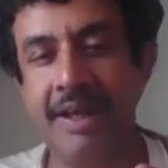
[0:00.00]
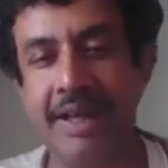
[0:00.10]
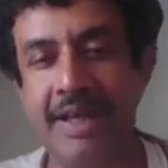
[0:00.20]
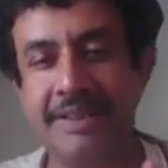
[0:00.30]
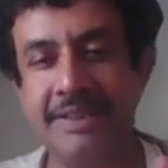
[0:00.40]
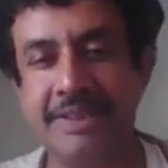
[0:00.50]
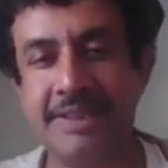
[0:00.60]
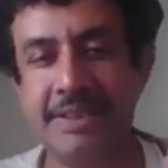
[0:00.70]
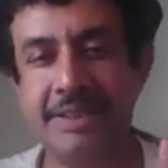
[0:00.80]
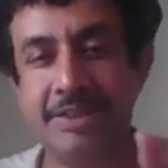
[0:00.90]
and
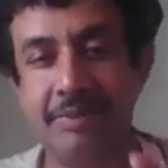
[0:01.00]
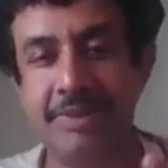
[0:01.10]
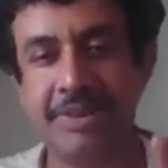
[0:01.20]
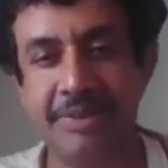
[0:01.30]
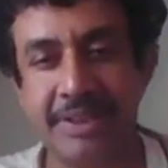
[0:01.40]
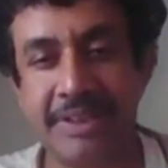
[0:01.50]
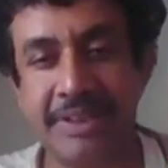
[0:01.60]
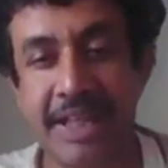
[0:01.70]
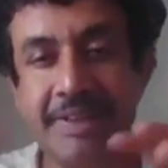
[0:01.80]
uh, Sulabha Sutra side